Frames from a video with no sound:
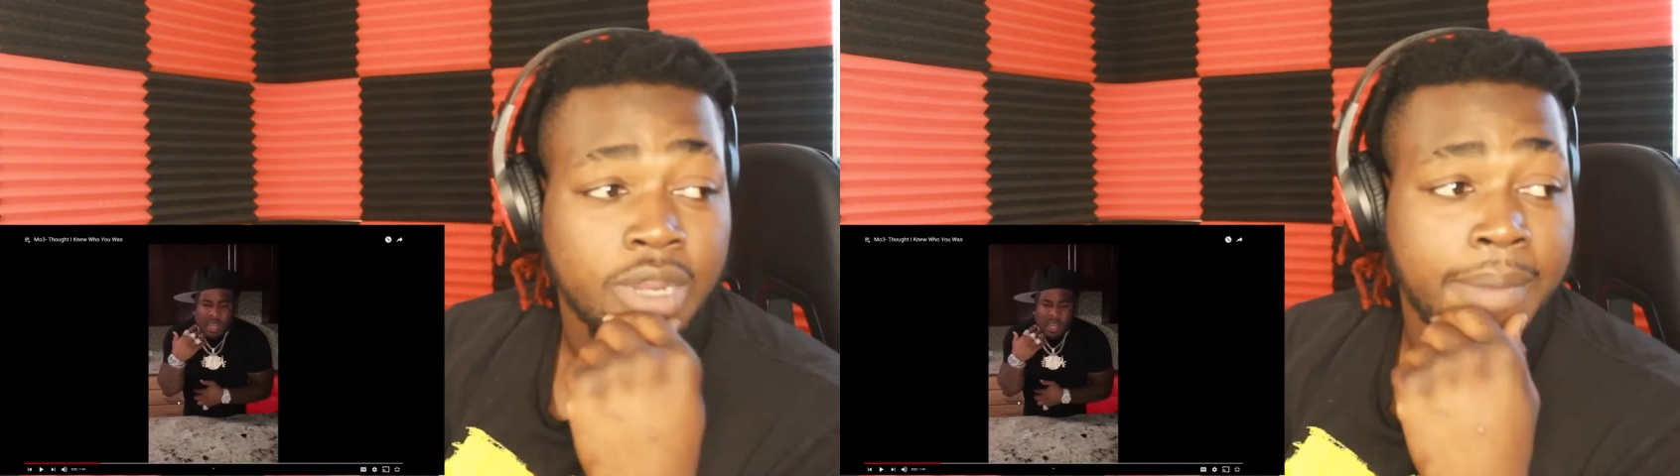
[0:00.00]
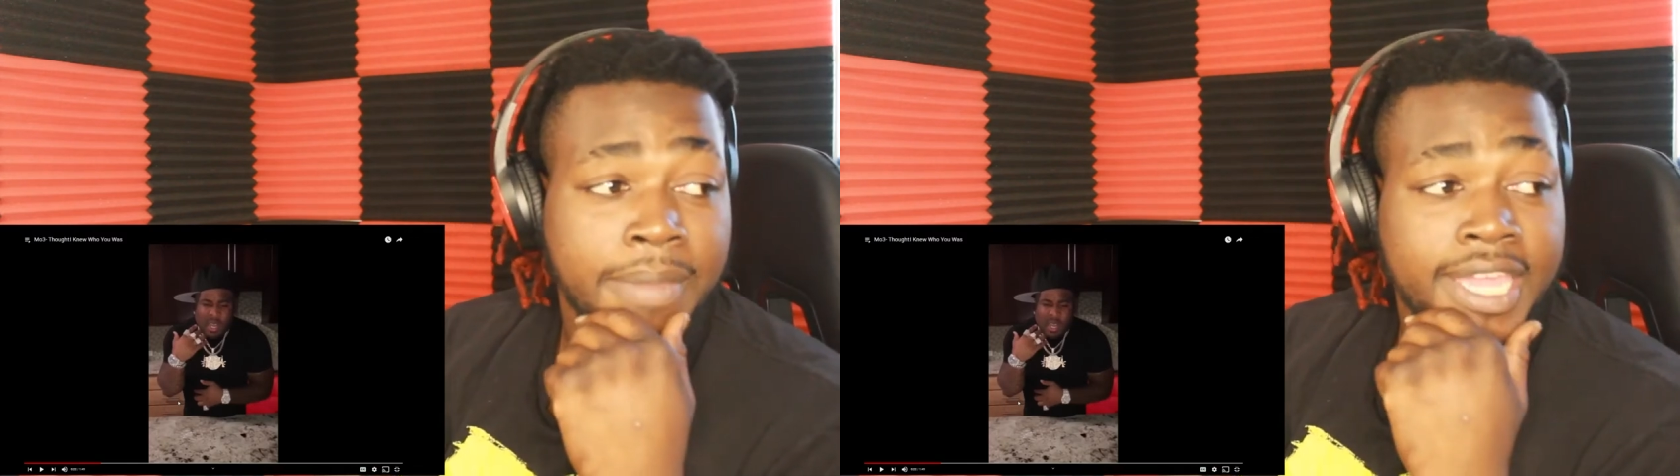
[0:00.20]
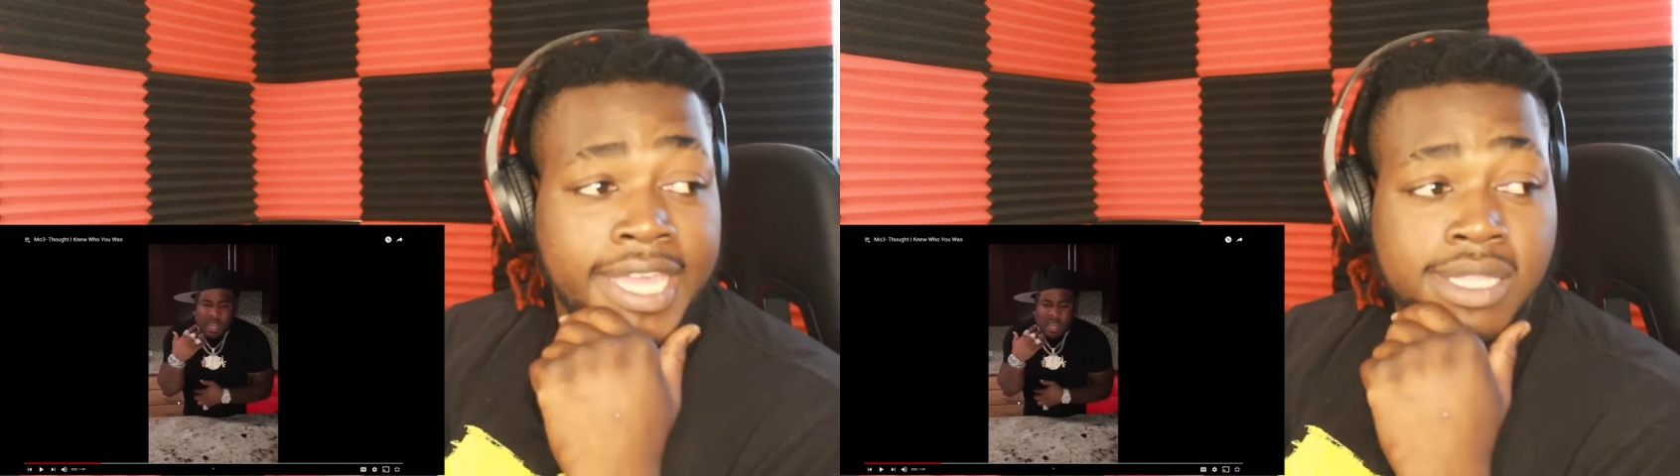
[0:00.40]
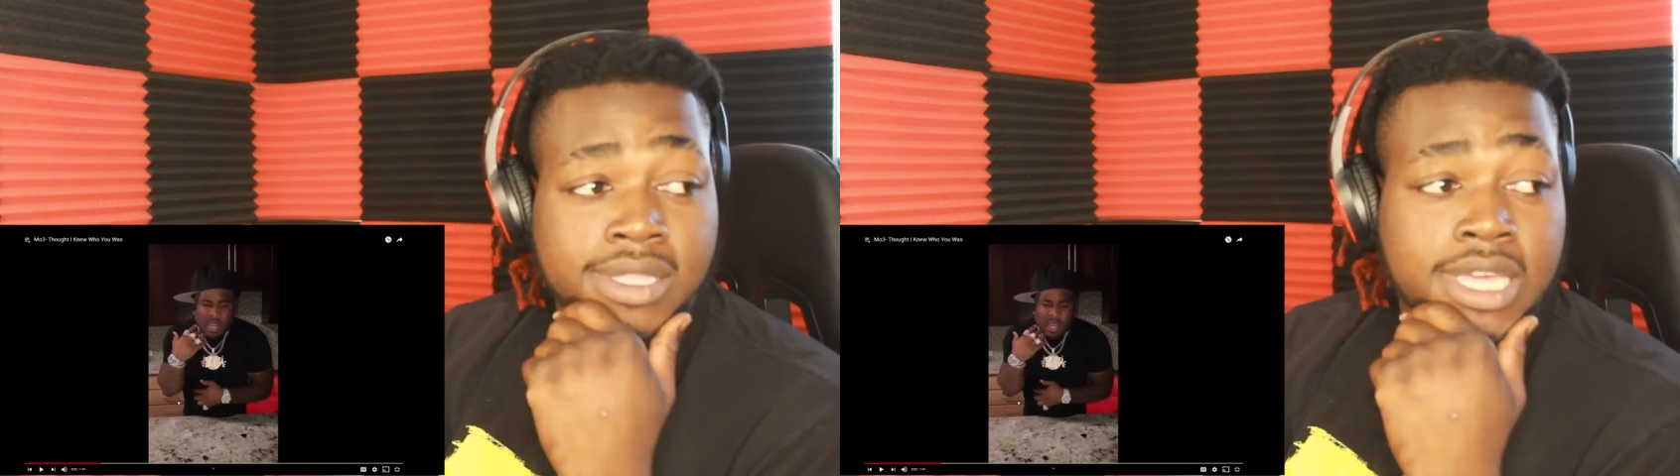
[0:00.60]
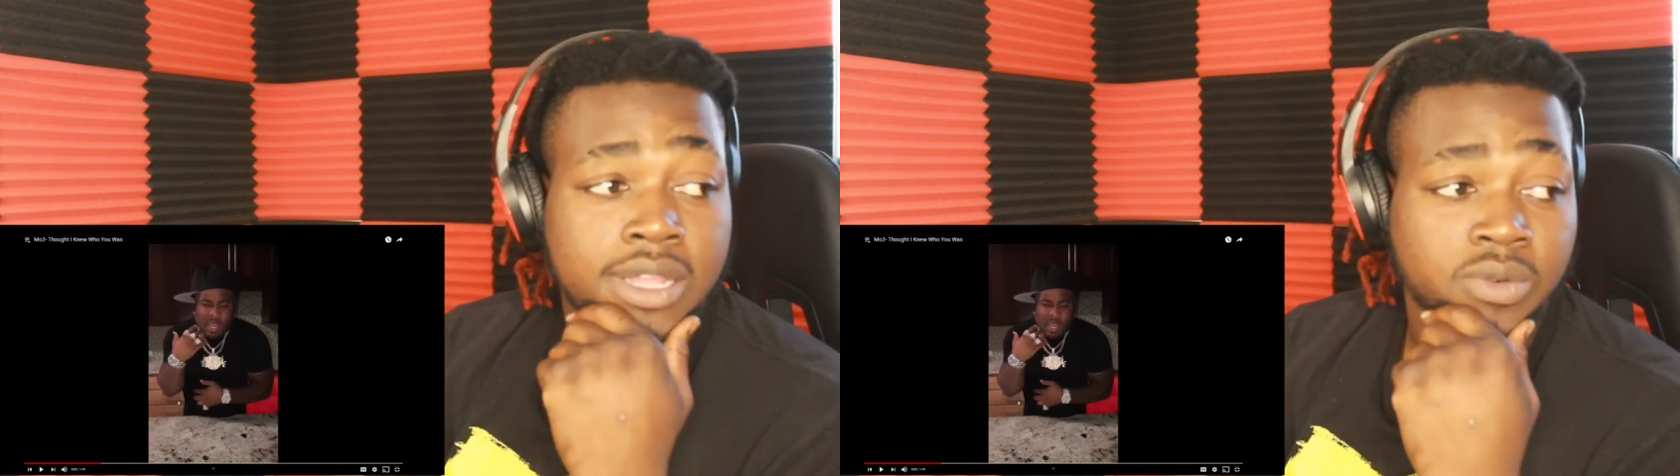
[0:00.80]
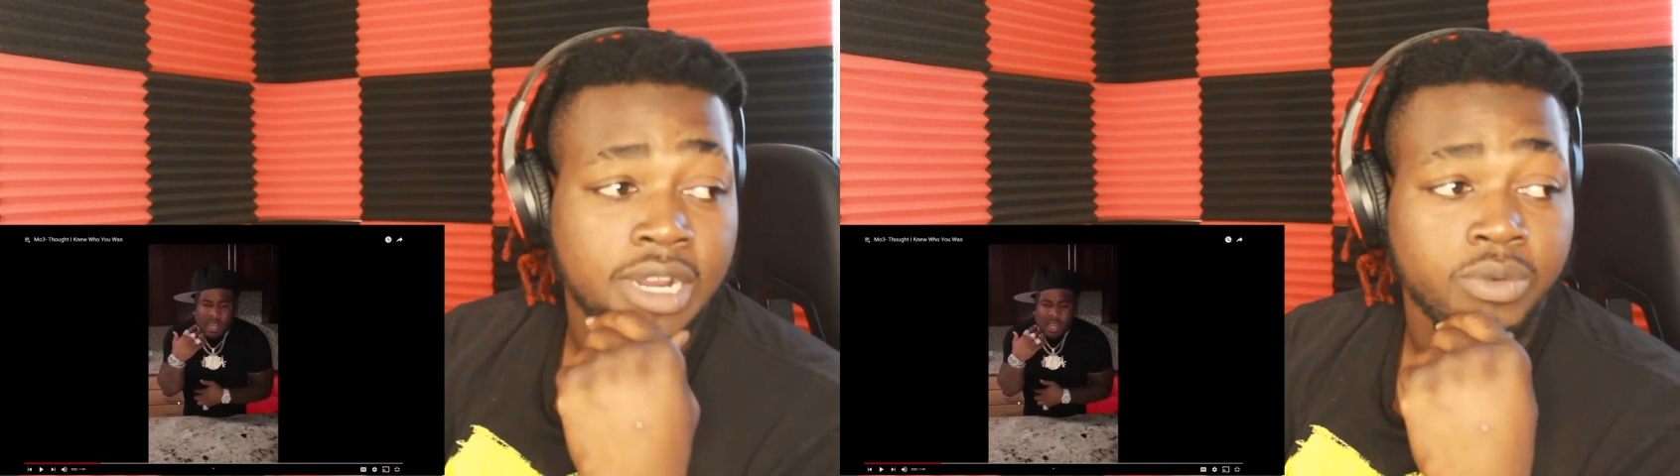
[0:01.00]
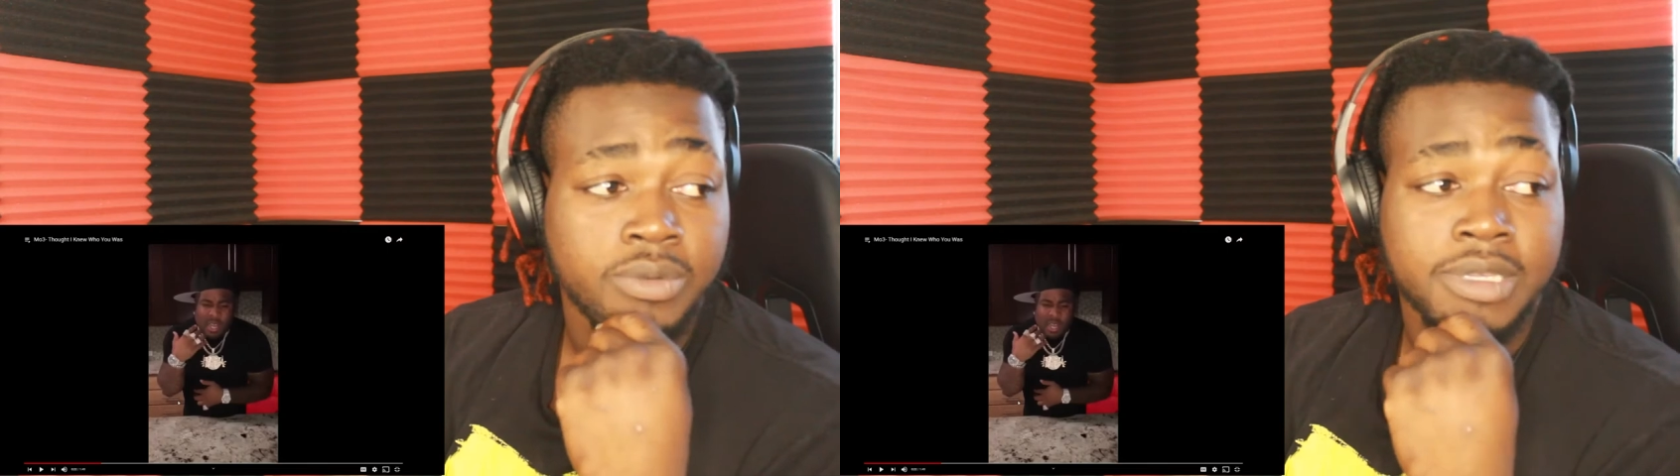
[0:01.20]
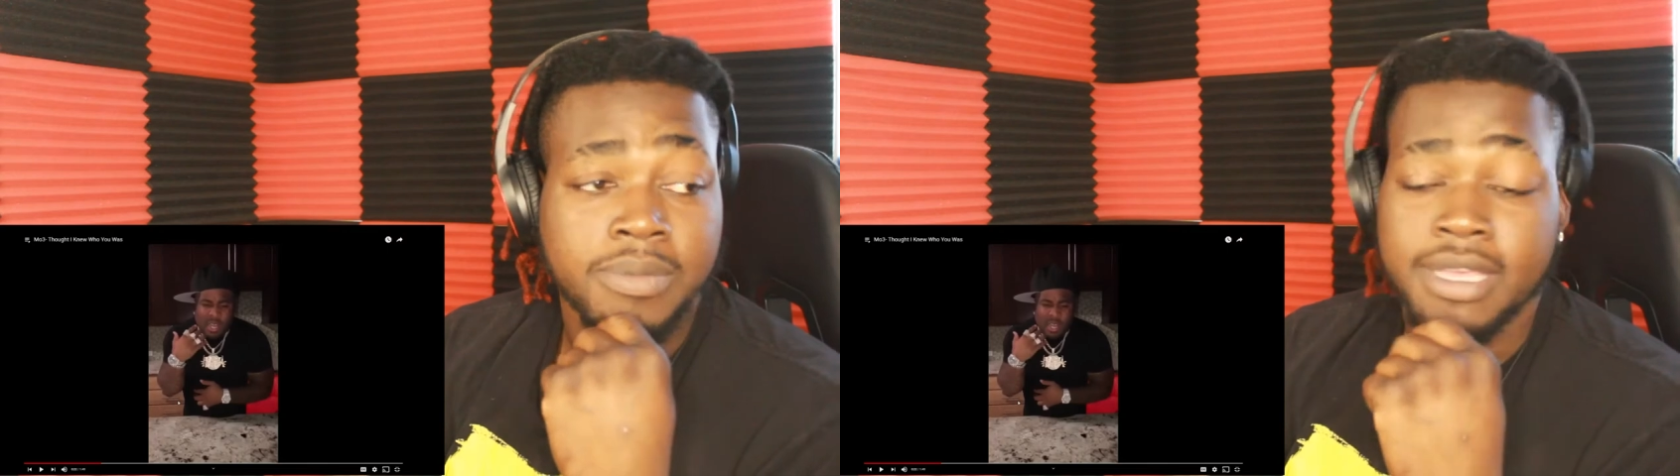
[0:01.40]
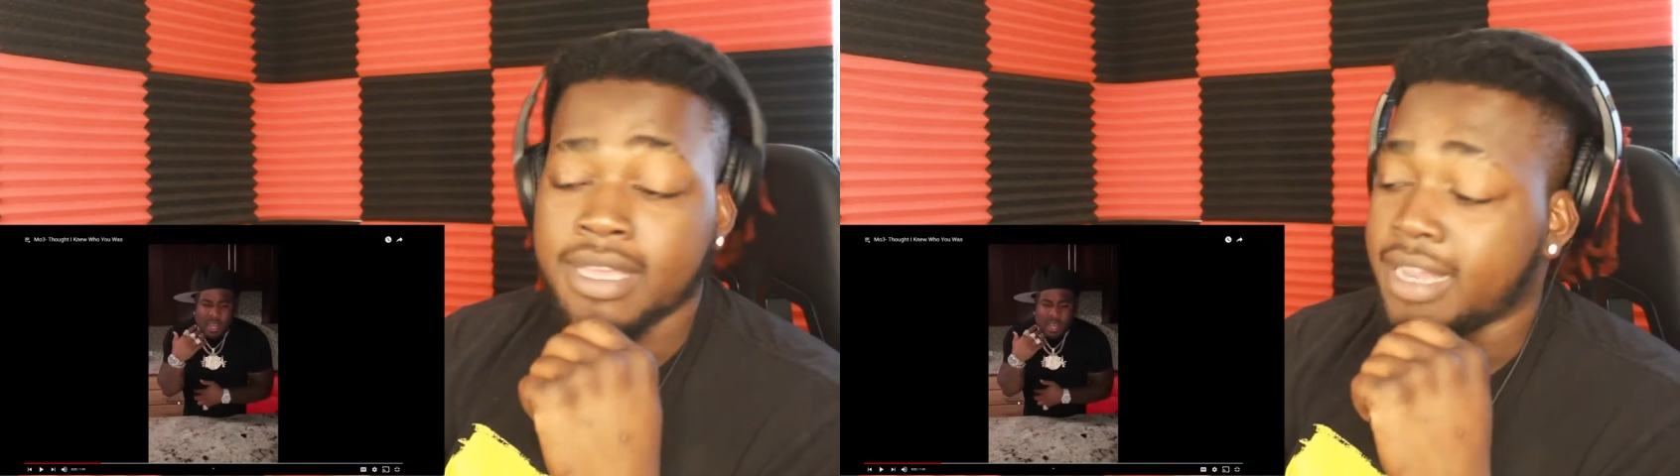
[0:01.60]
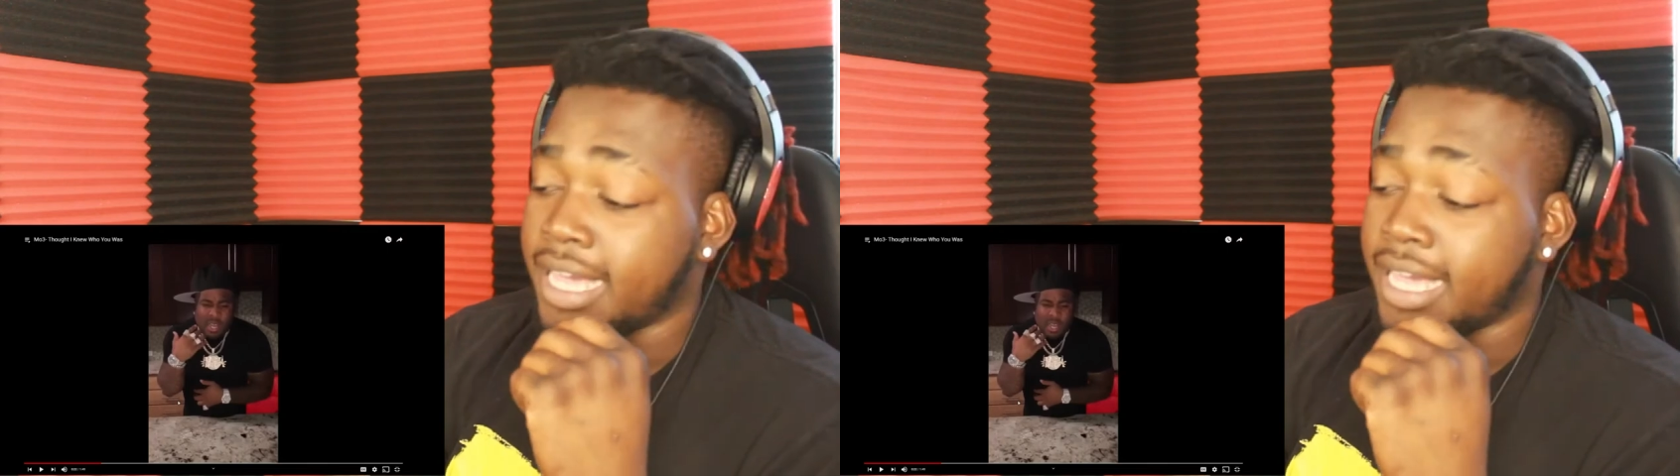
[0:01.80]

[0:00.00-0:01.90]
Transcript: That man ain't sitting right with me, man.